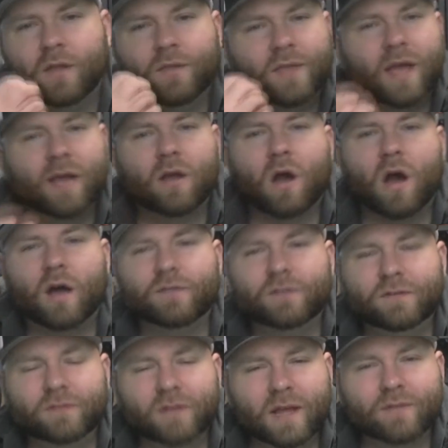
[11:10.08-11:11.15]
That
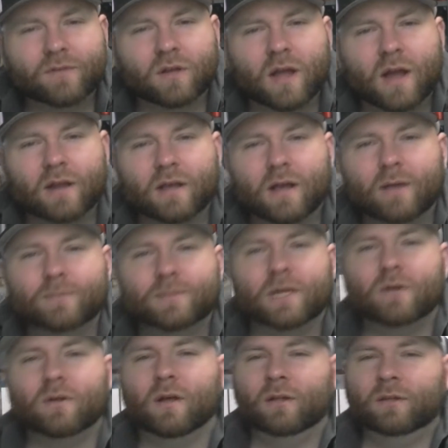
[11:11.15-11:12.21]
coffee flavor kind of comes
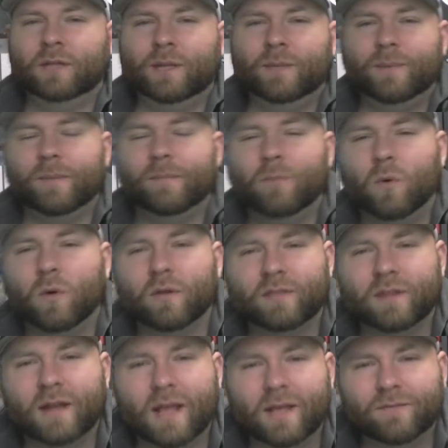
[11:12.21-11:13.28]
out a little bit more
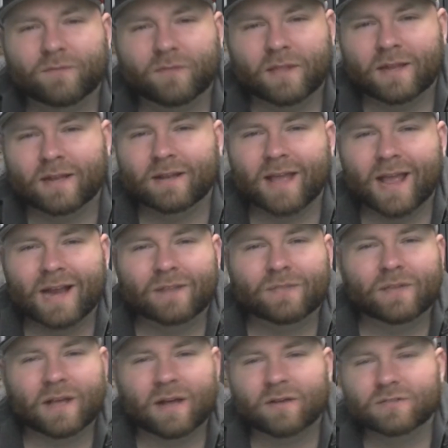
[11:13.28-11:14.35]
than
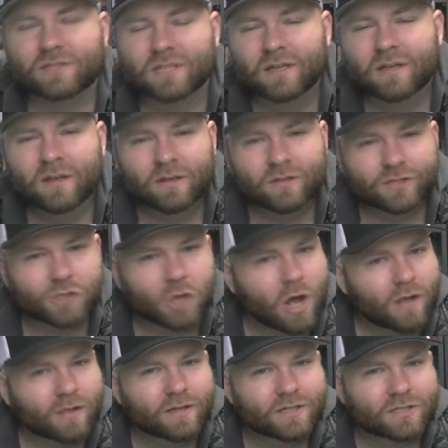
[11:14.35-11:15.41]
anything else. The
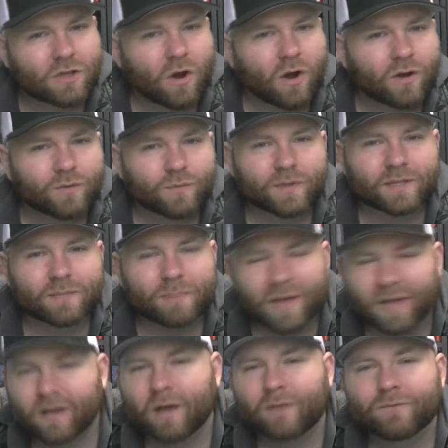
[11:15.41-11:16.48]
chocolate is hard to really
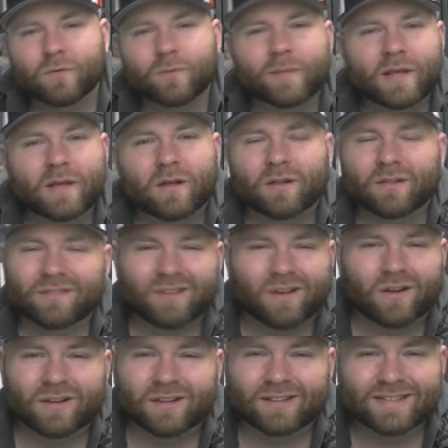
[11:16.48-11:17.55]
pick up for me on
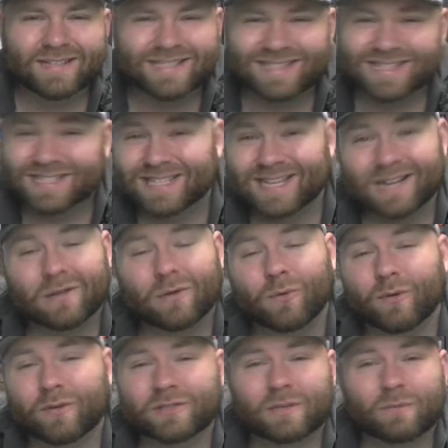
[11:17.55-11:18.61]
at least this set of
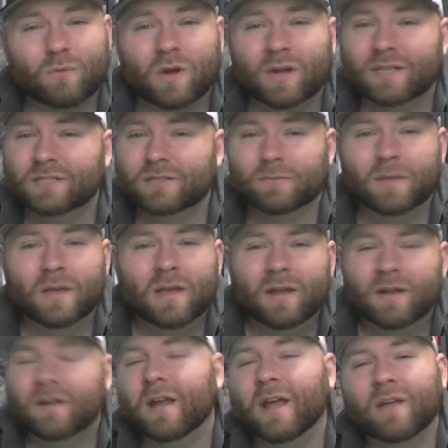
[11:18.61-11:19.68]
coils. I'm running some
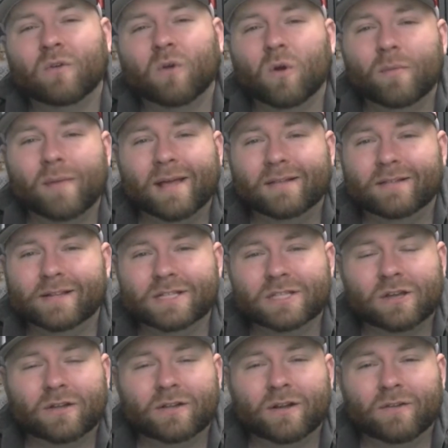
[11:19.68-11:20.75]
Nichrome
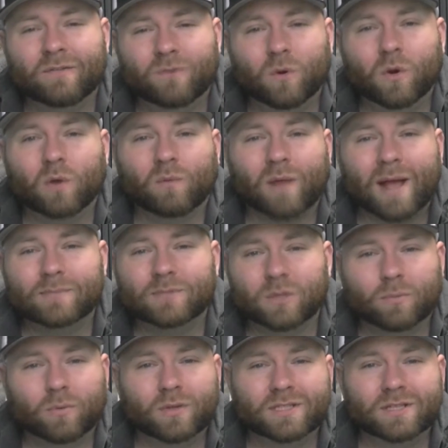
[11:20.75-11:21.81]
Aliens on there for RAB
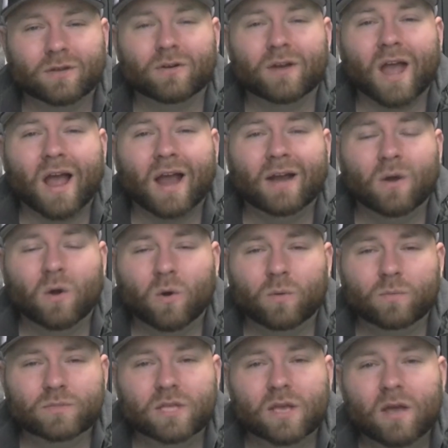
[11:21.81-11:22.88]
0.09
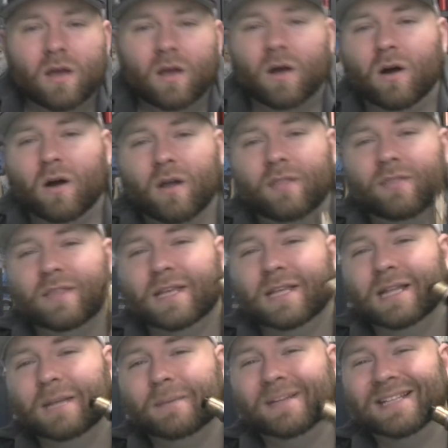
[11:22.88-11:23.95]
ohms on
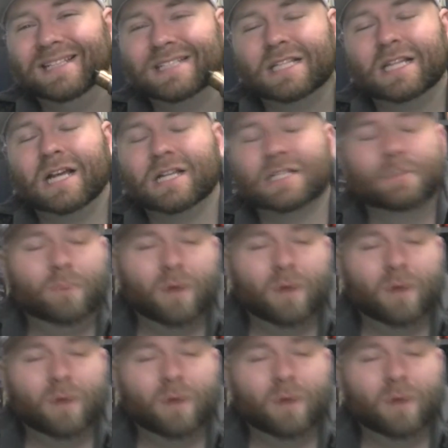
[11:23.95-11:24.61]
the Limitless Lux.